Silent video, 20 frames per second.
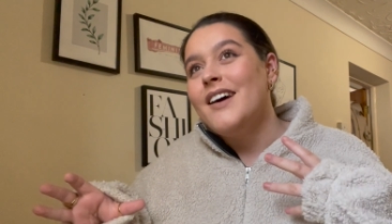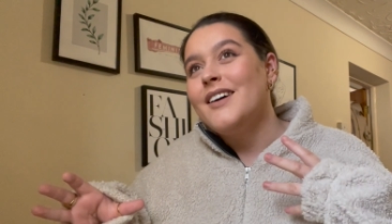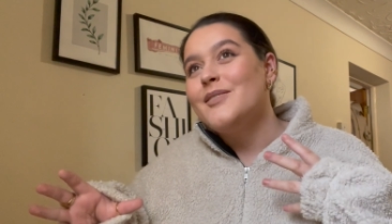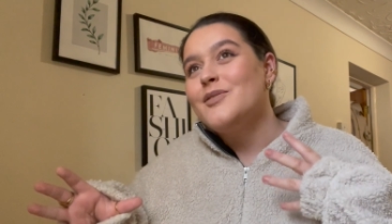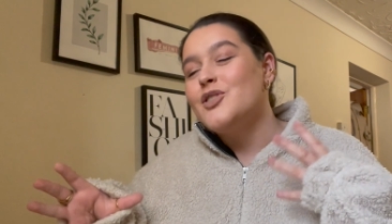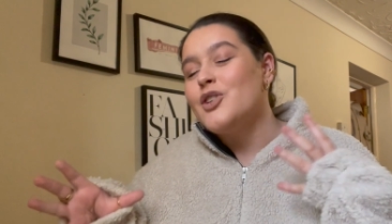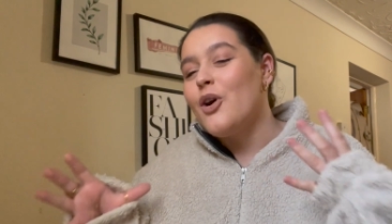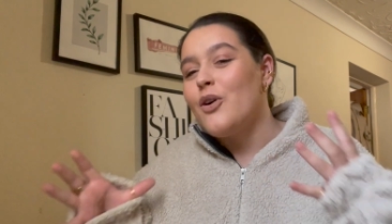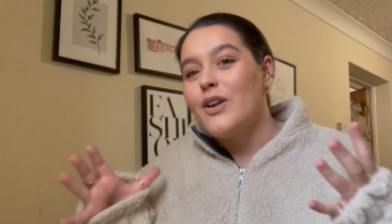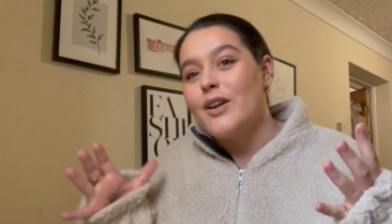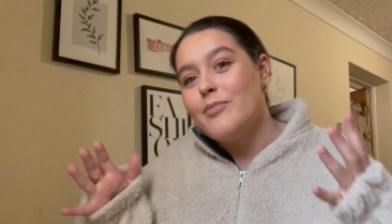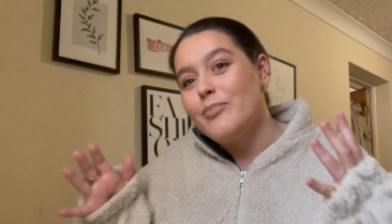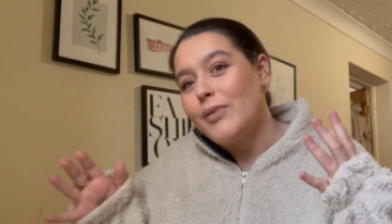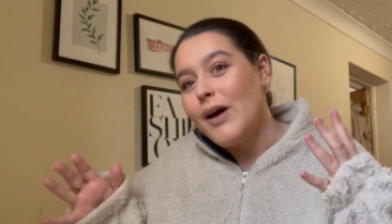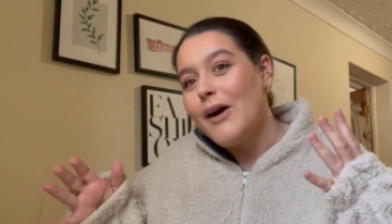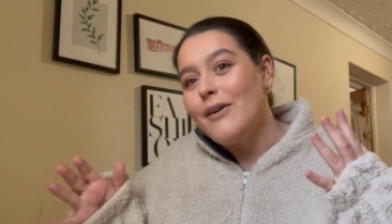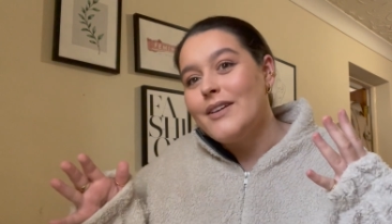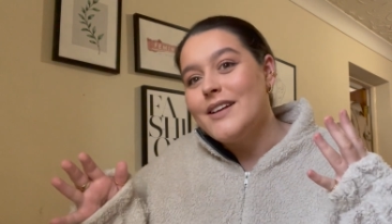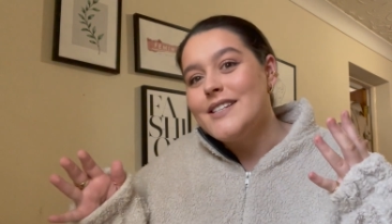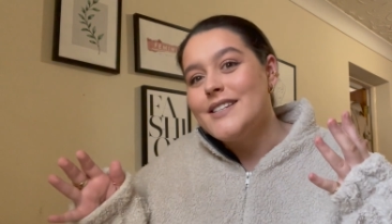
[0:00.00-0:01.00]
Chocolate
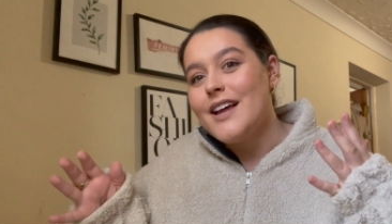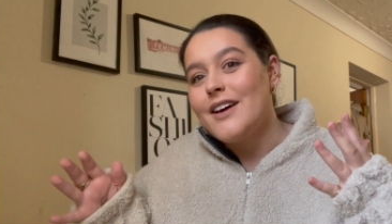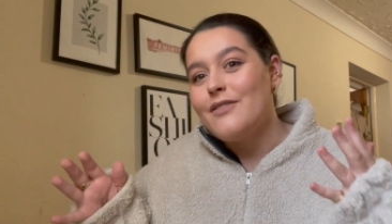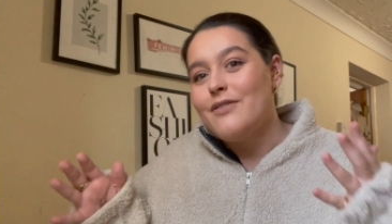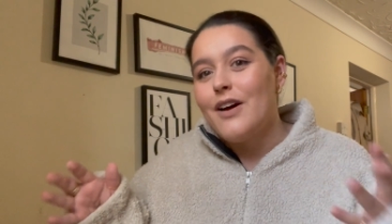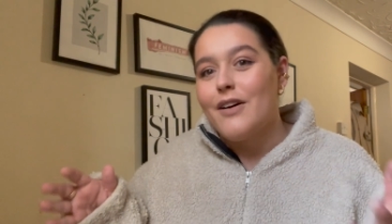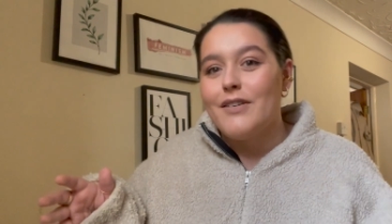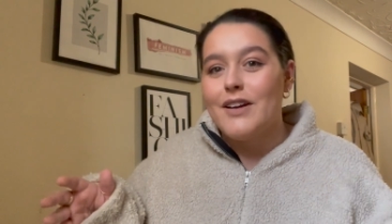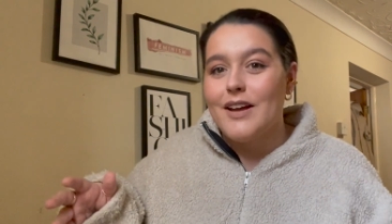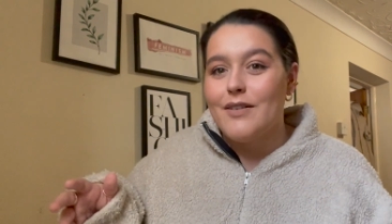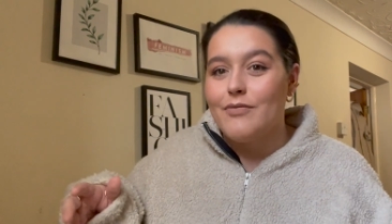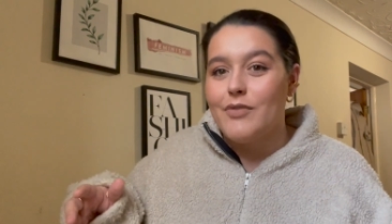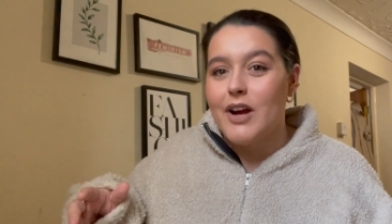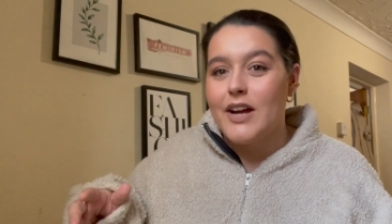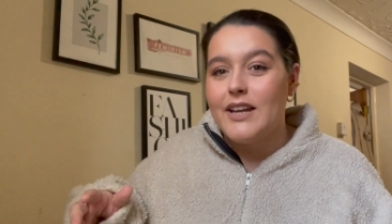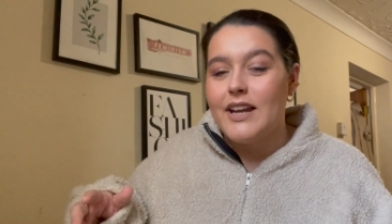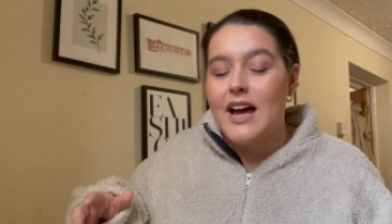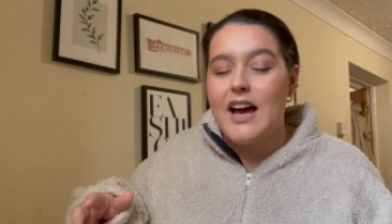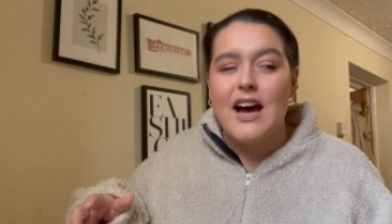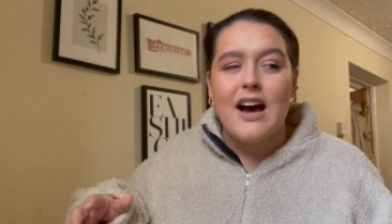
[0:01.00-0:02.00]
brown is like very in
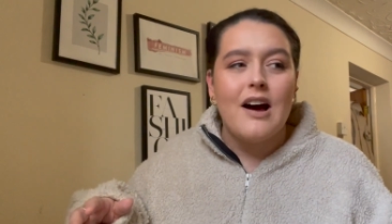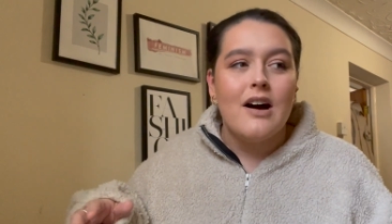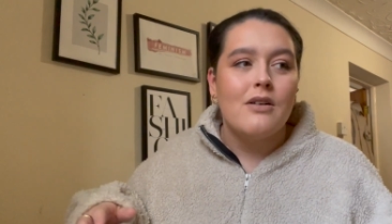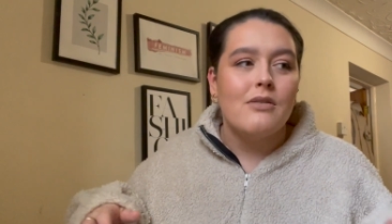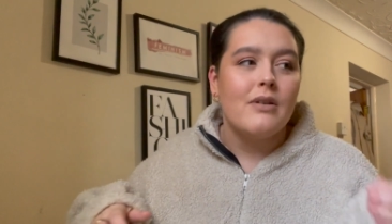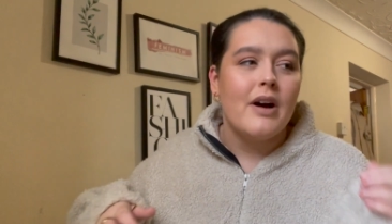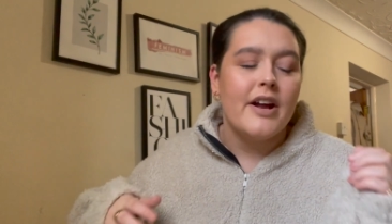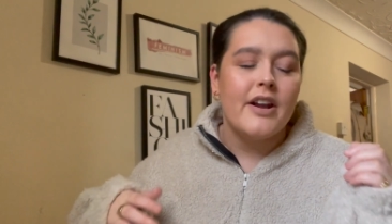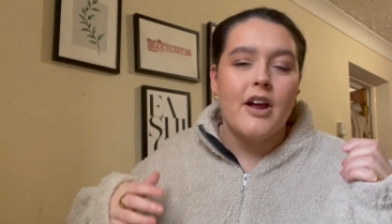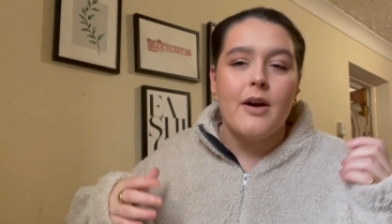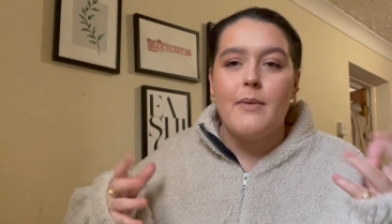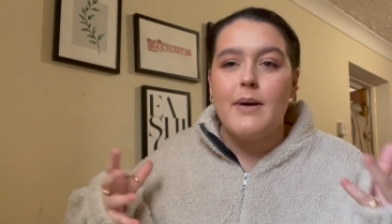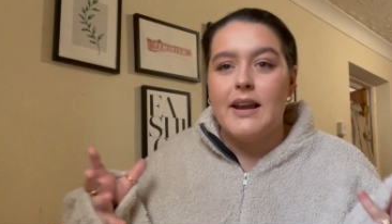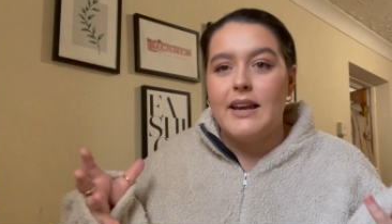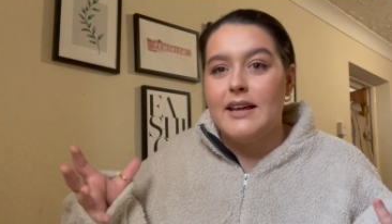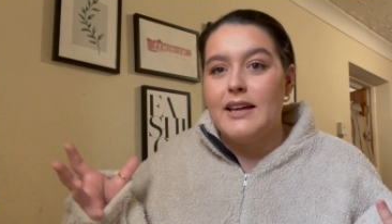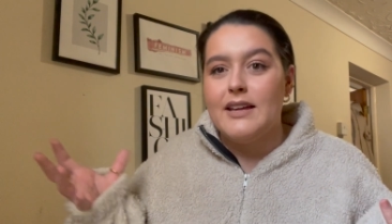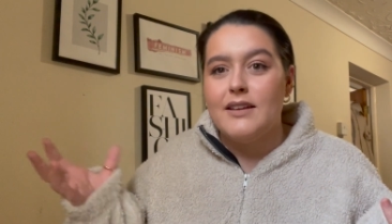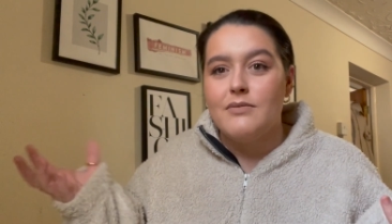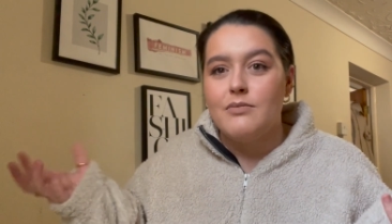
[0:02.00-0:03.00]
right now. I know
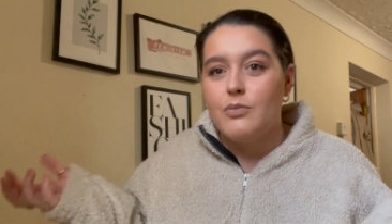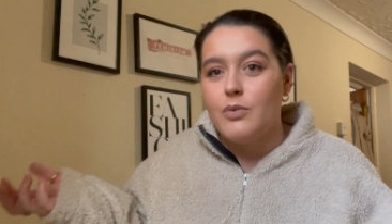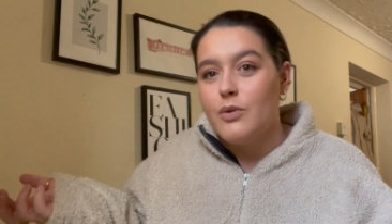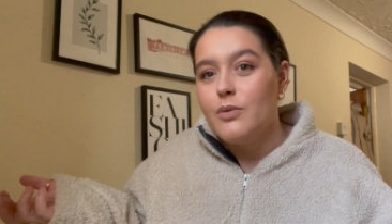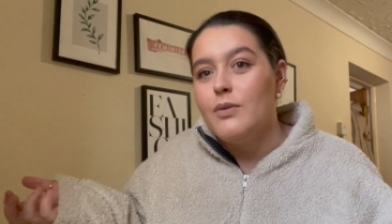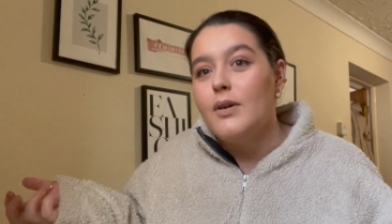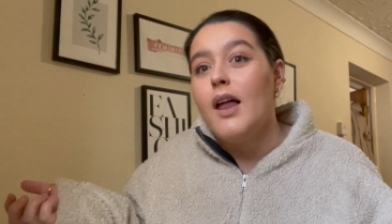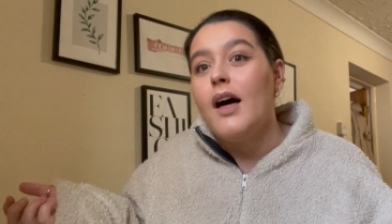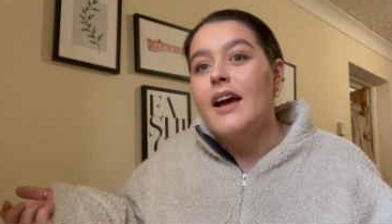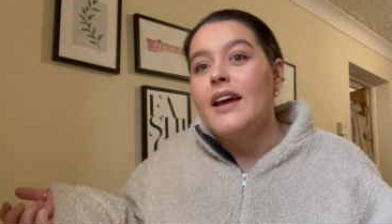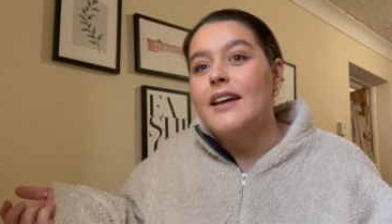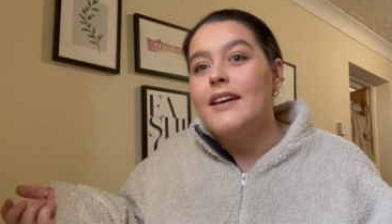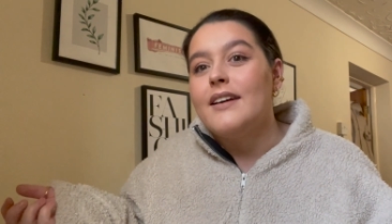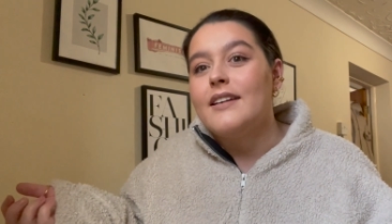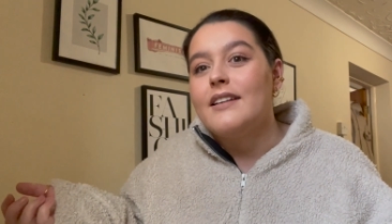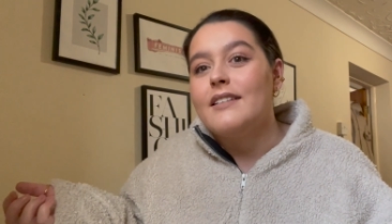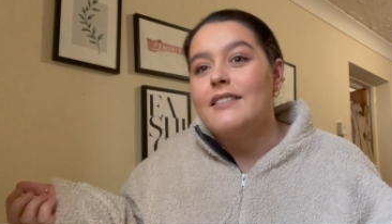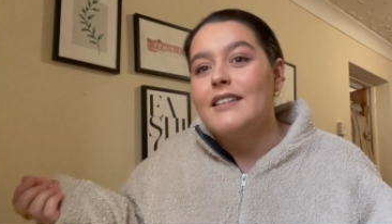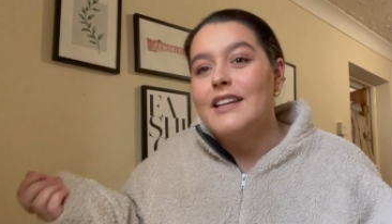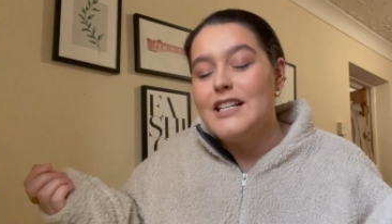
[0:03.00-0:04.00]
Ellie will
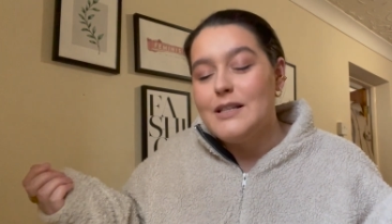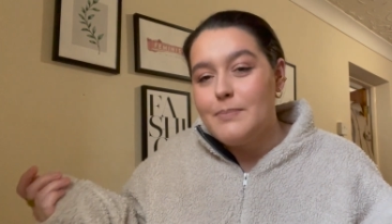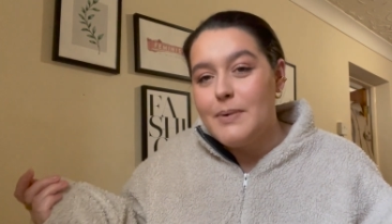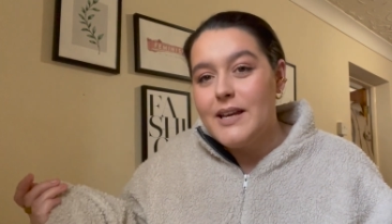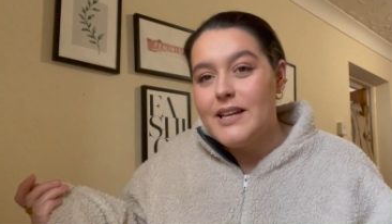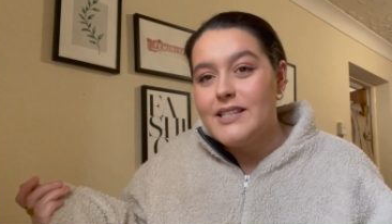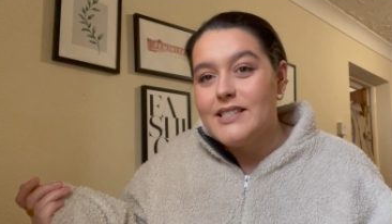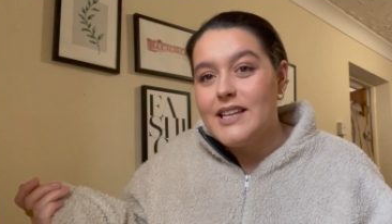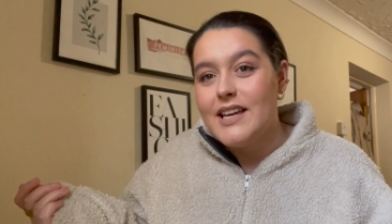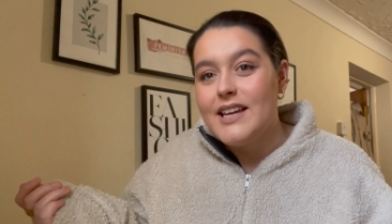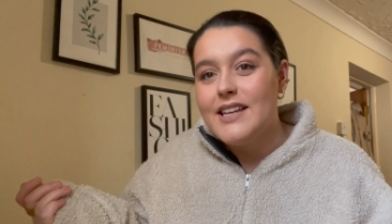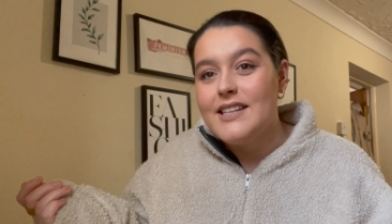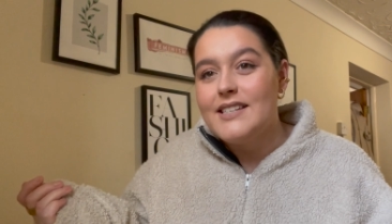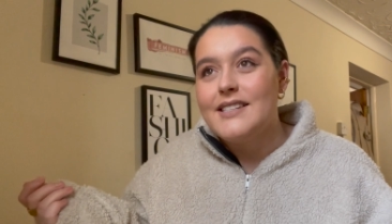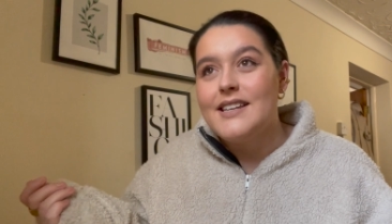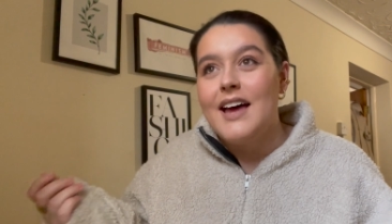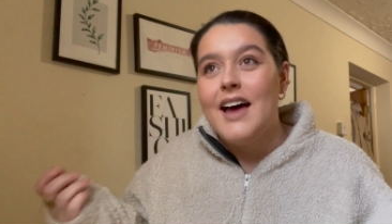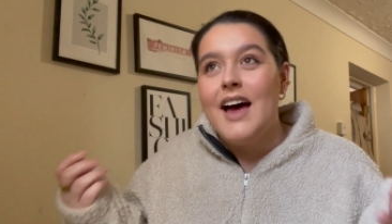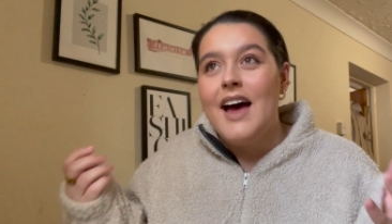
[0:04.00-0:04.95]
like these pieces.